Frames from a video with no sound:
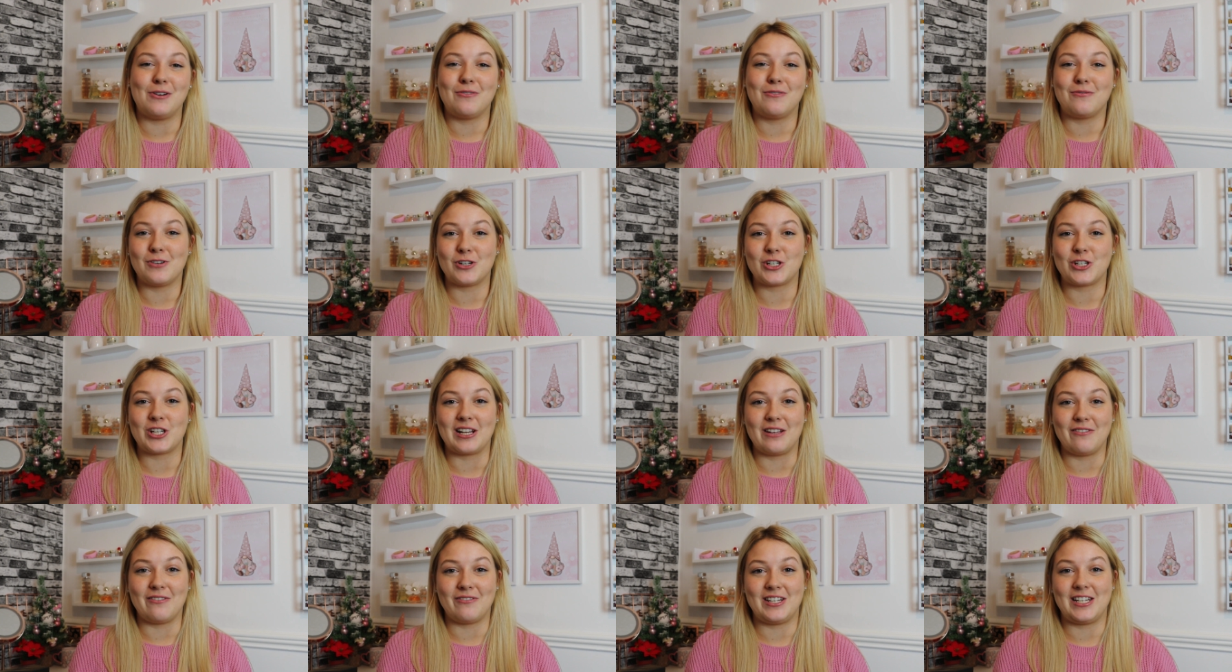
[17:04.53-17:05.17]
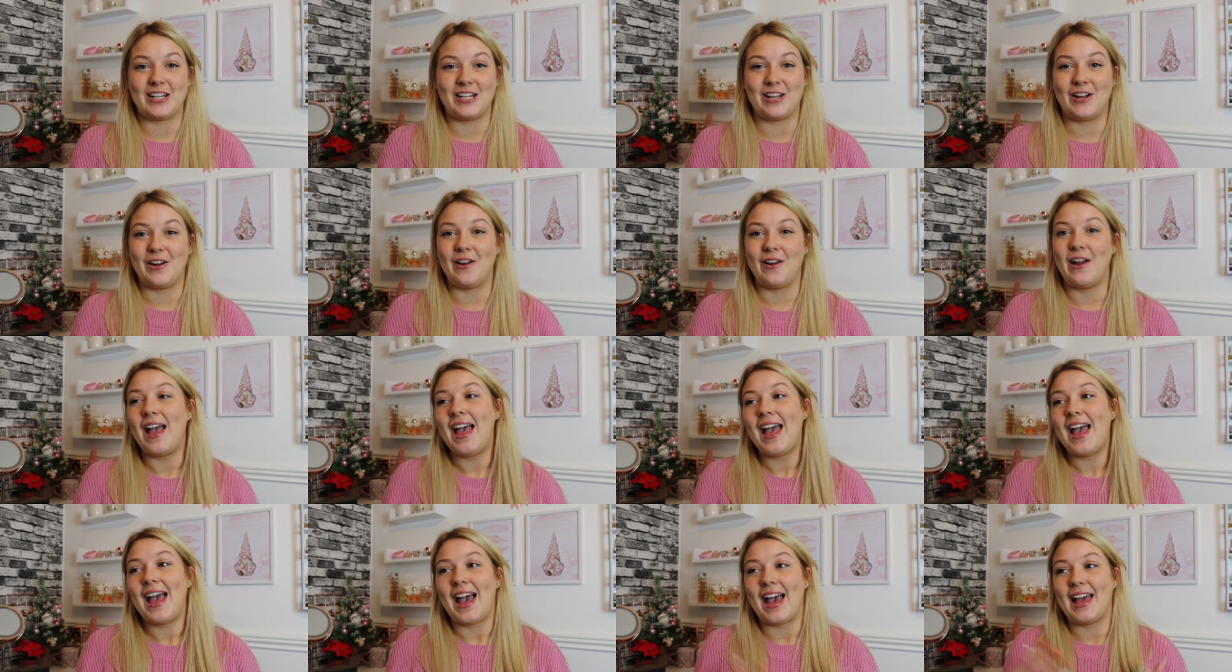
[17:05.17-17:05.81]
of watching a video.
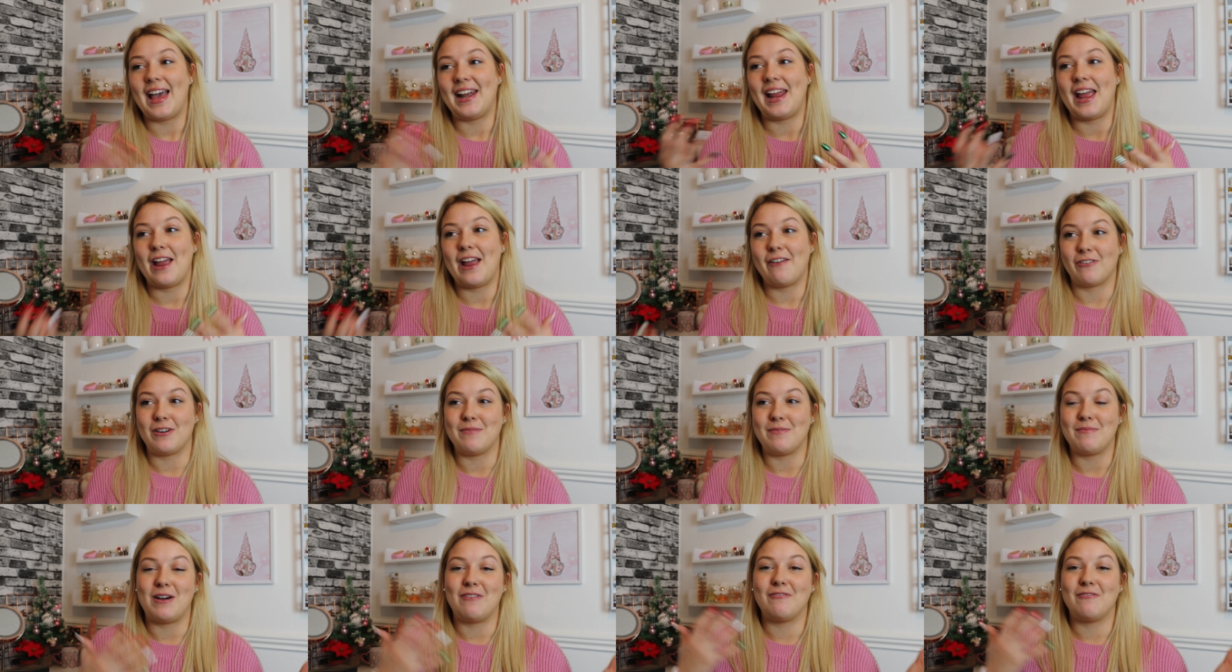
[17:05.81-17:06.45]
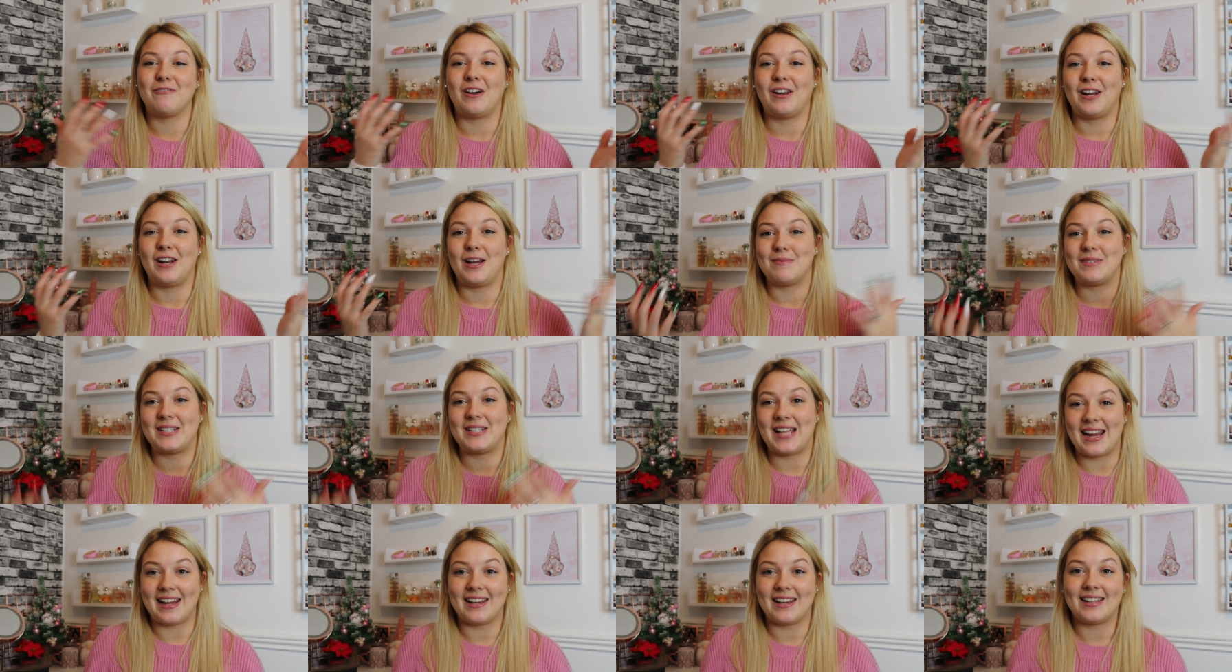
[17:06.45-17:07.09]
And every month I'll
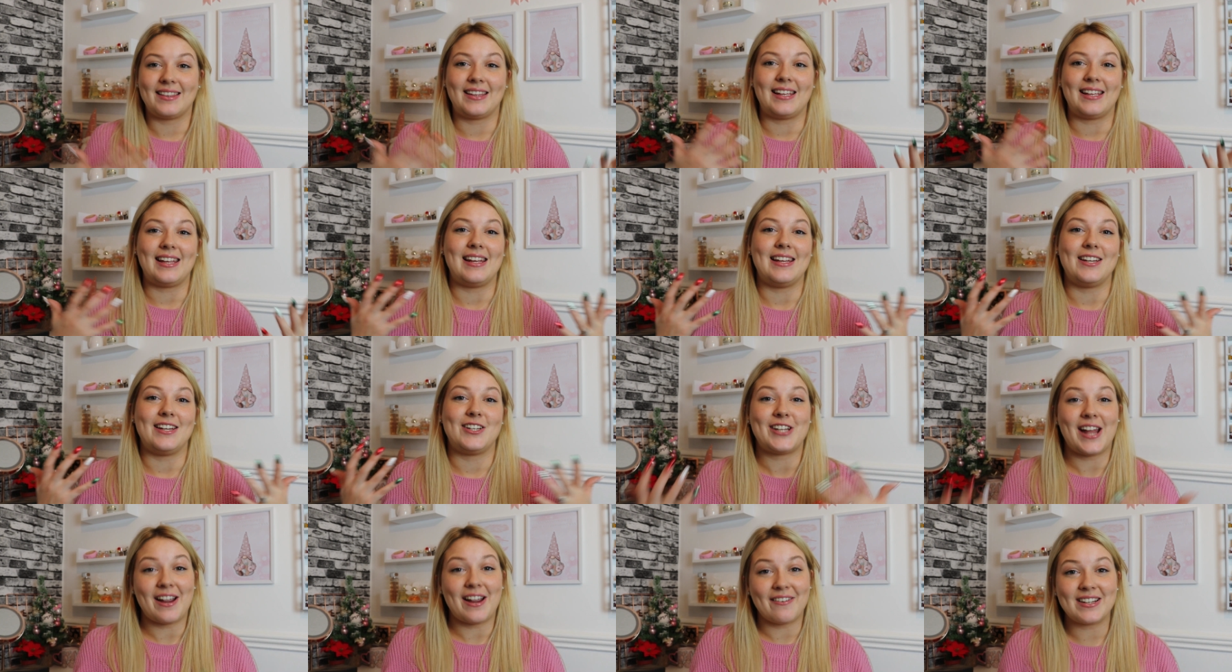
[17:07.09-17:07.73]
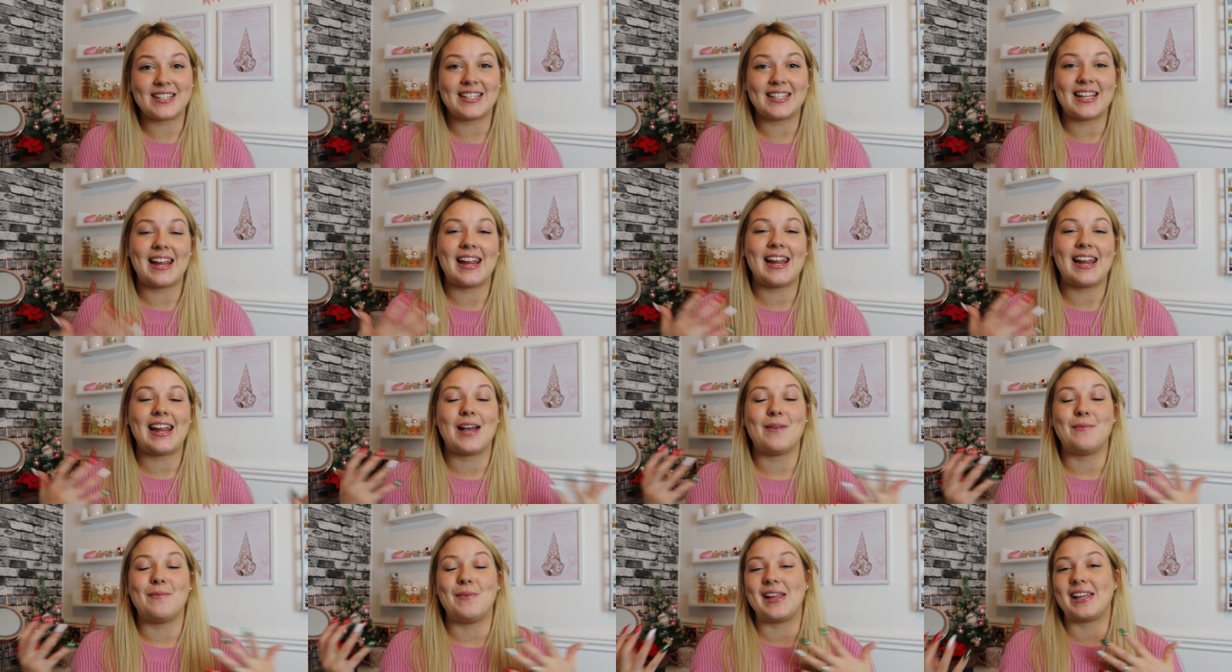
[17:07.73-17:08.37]
update the
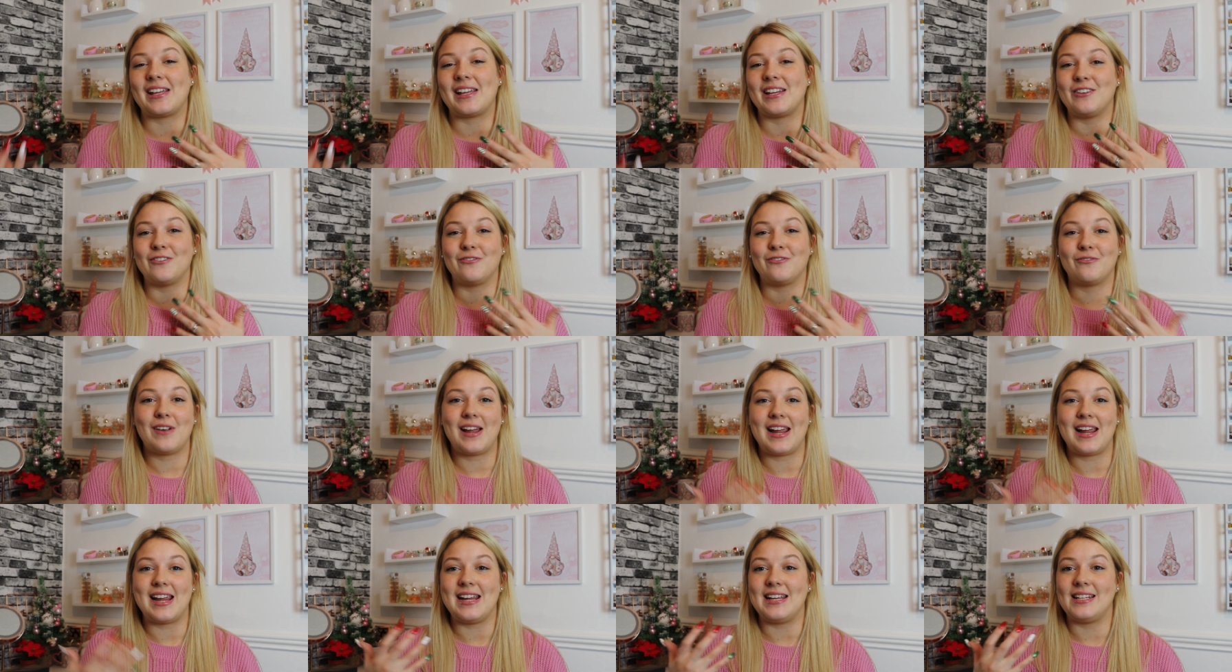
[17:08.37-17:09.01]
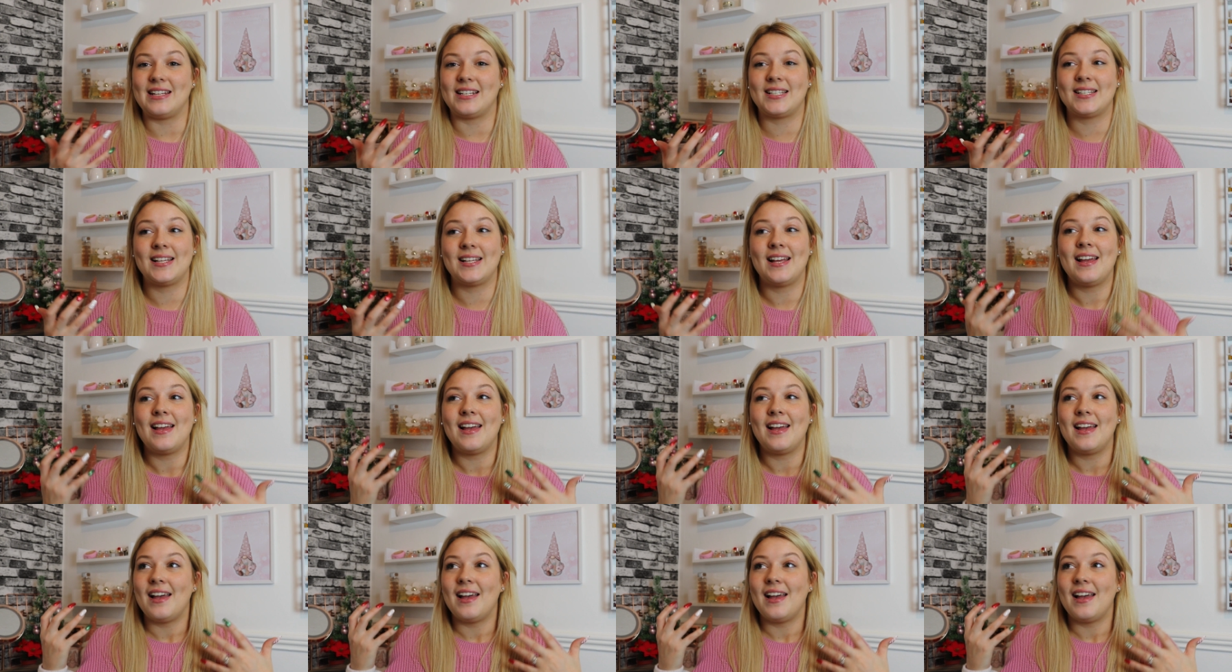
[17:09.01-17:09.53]
charity and we can raise